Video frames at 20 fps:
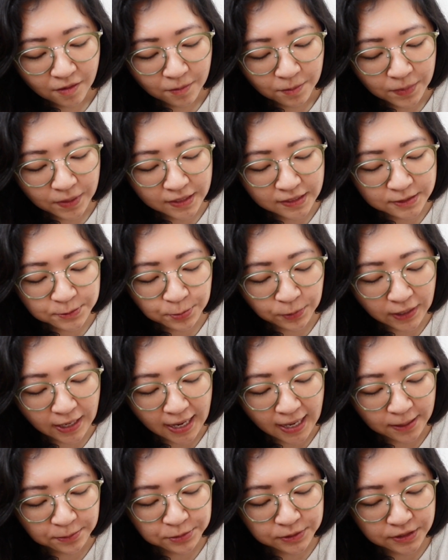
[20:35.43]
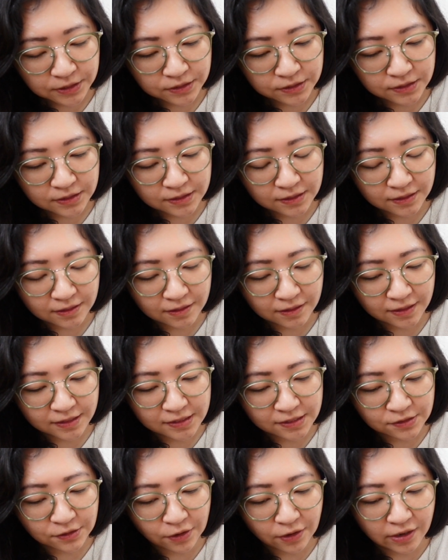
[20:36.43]
Because perhaps
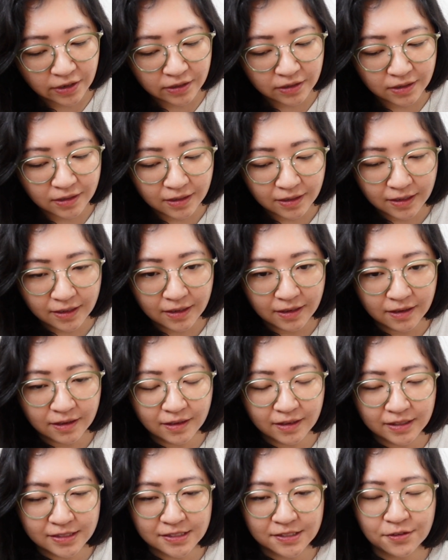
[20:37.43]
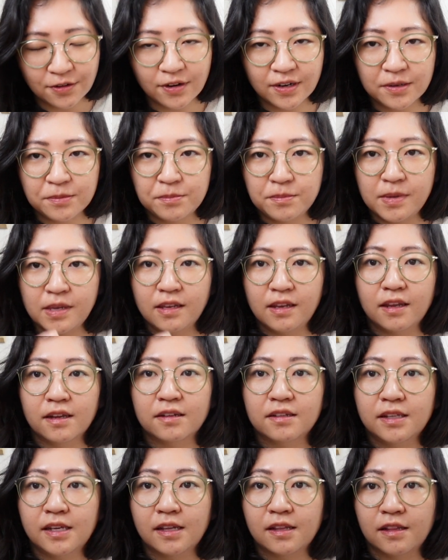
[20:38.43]
it's not
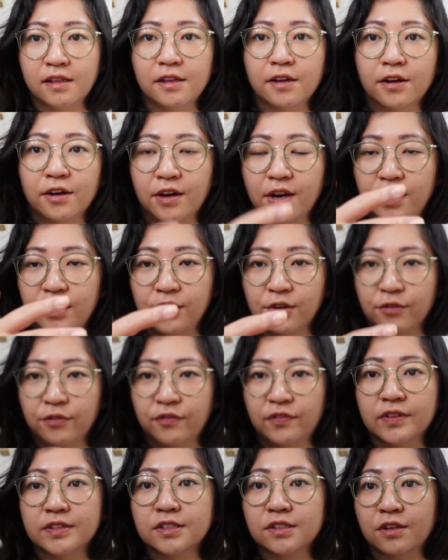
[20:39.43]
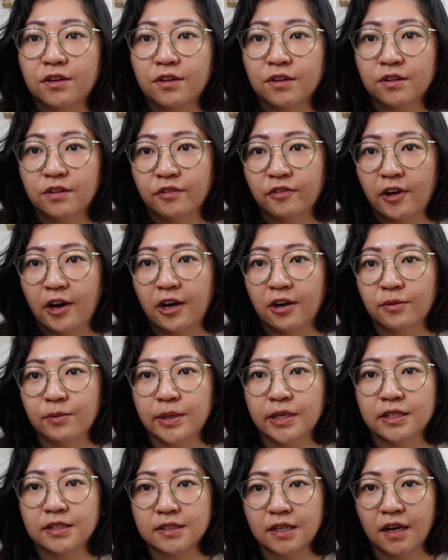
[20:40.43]
immediately clear in your physical
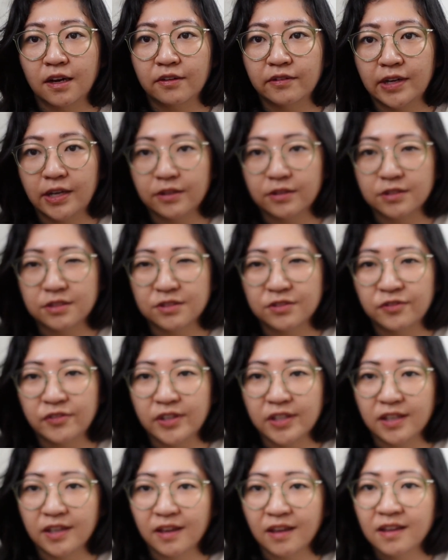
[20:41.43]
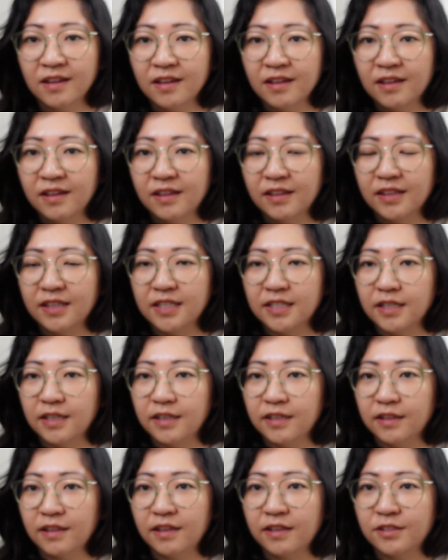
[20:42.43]
environment. It's kind of how this is feeling.
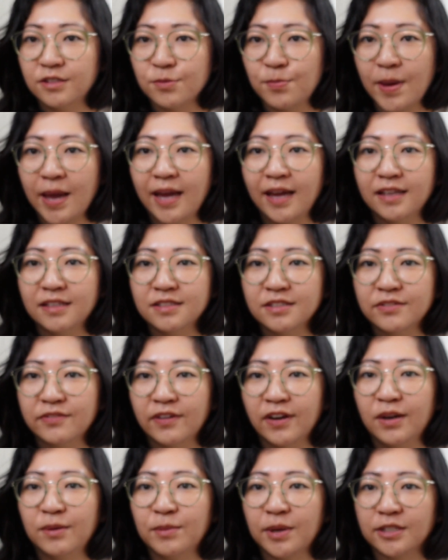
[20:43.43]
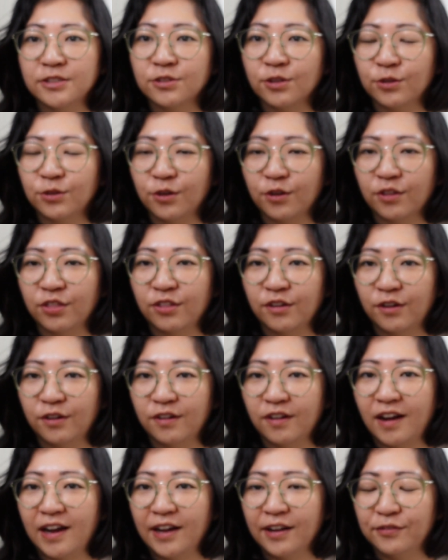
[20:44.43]
It depends very much on your
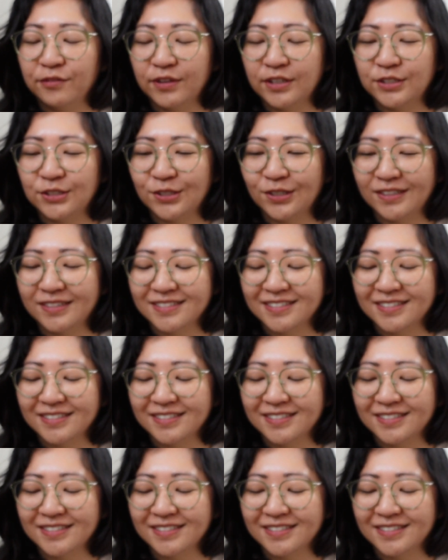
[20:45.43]
third eye vision.